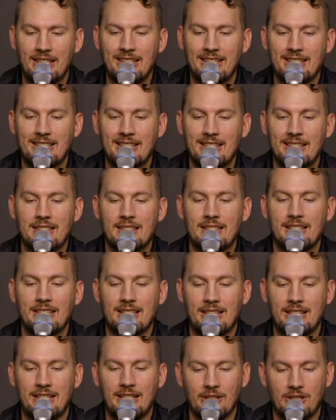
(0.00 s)
and he seeks to
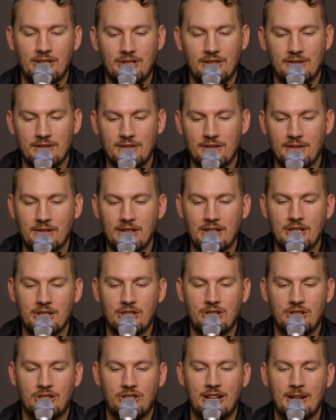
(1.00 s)
teach. So the
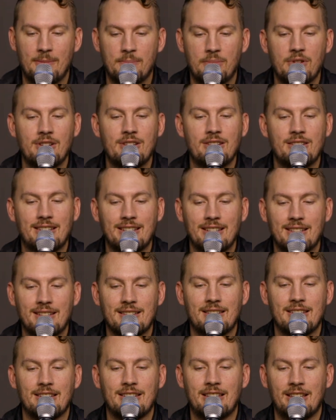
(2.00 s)
shepherd seeks
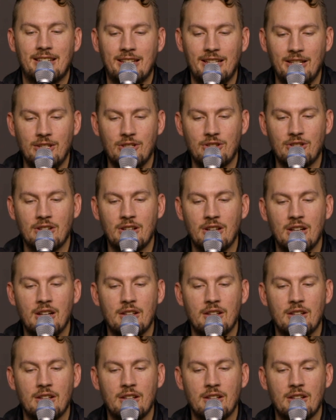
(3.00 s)
to teach